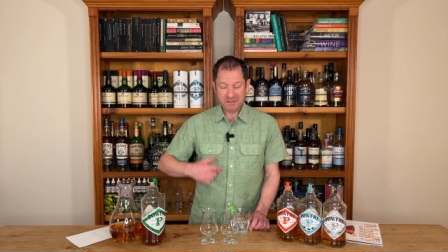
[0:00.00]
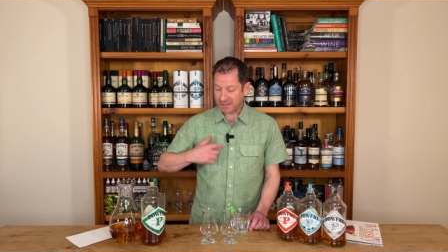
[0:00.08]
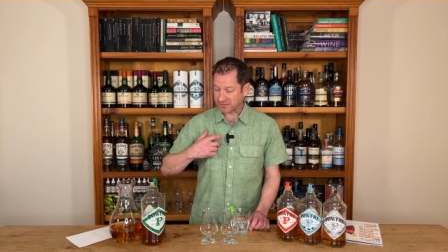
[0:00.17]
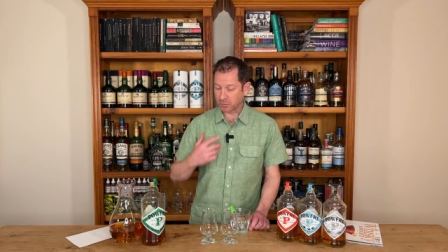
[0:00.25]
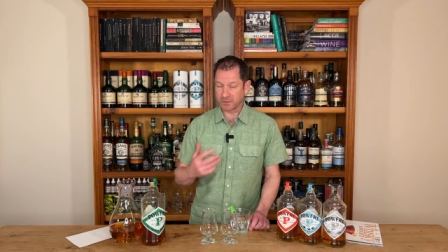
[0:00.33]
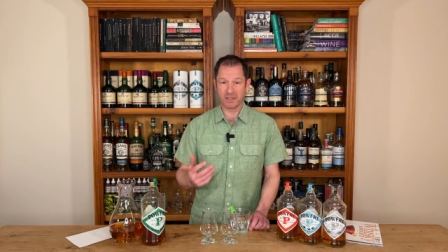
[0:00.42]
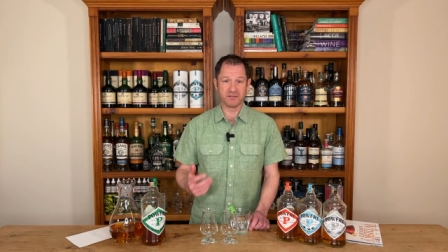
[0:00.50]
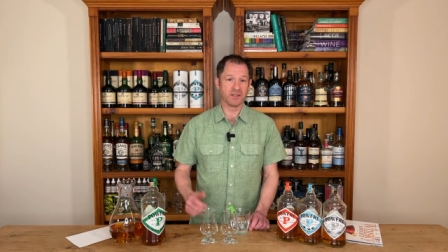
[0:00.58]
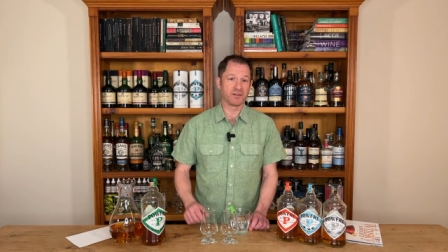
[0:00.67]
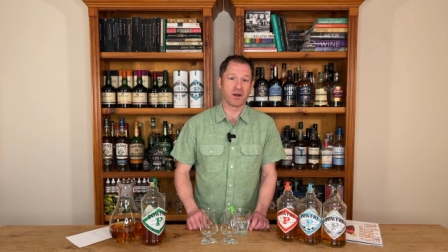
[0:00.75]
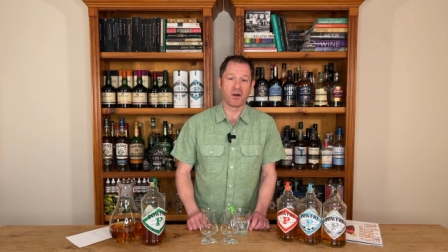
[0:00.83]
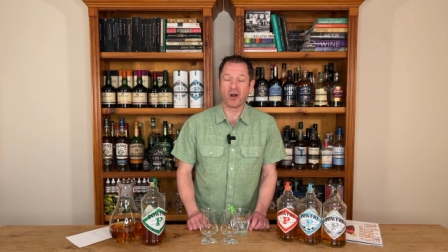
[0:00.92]
That's when they
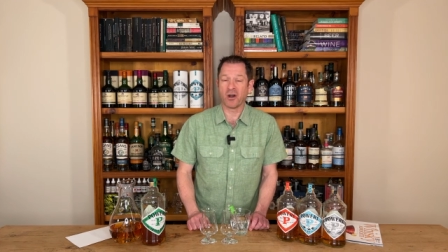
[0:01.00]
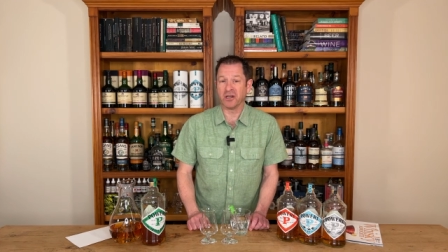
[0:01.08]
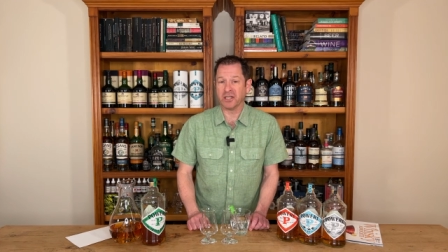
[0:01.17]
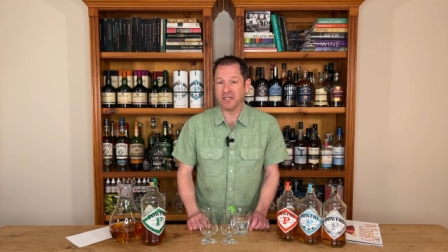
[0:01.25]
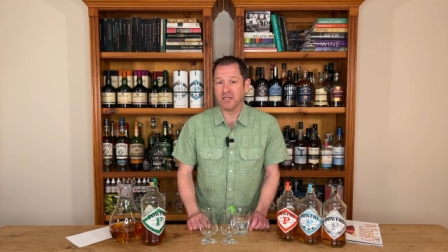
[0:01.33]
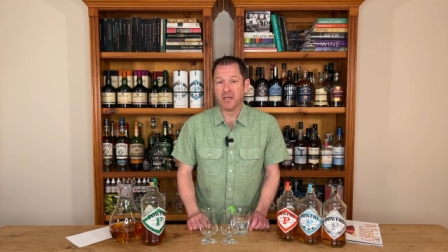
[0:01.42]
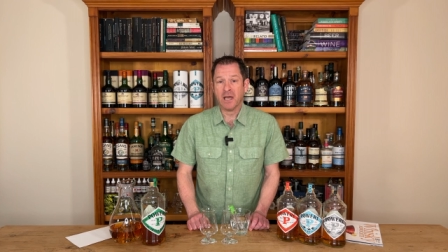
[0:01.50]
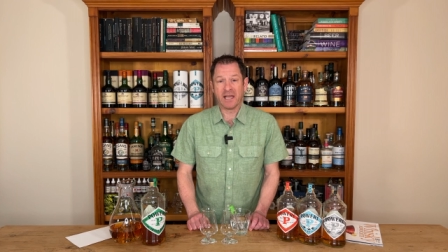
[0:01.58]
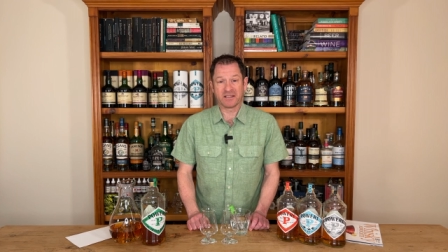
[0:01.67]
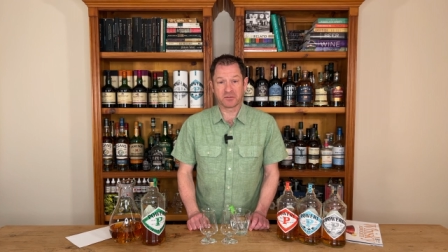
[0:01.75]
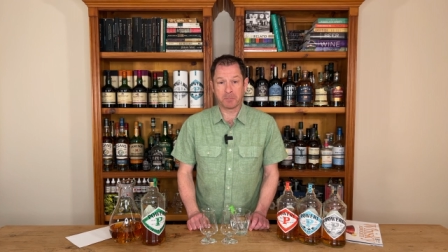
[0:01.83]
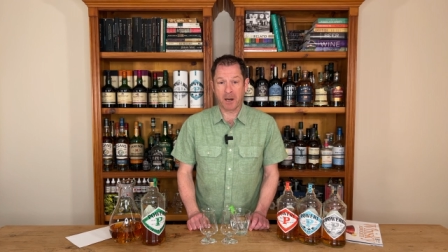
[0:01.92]
did their early
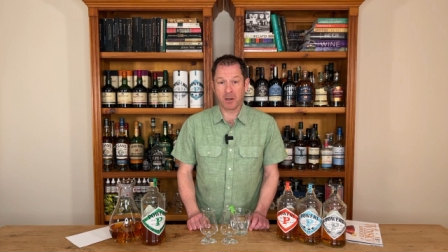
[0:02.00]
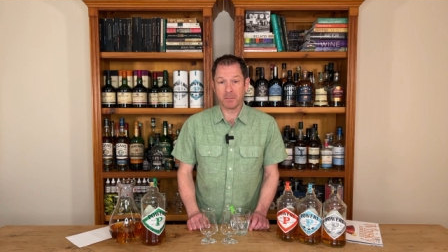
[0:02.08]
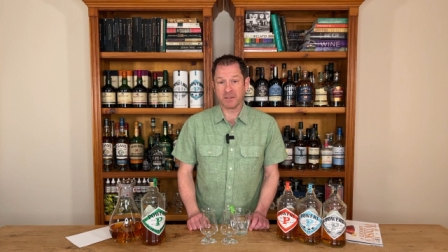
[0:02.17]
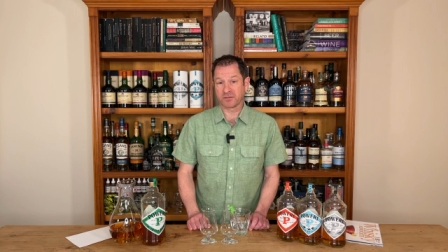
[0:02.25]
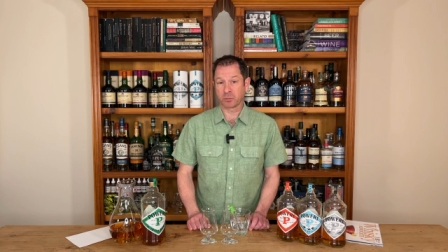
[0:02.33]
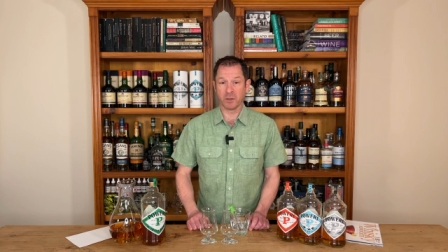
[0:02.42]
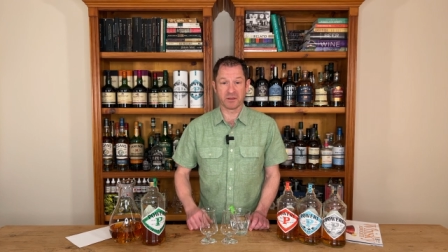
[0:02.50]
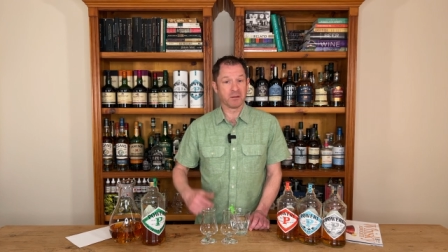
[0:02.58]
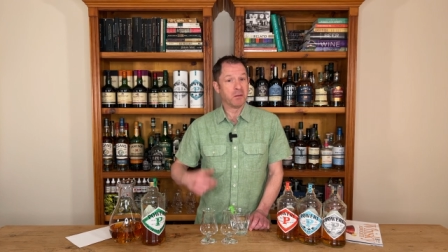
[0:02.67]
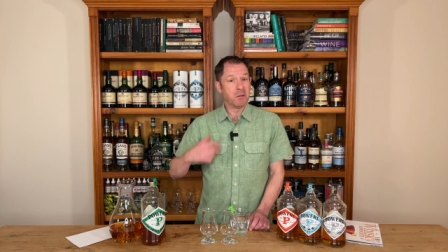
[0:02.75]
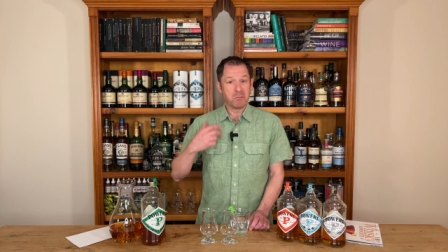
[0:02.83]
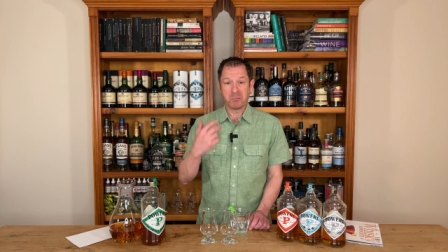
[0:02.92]
experiments with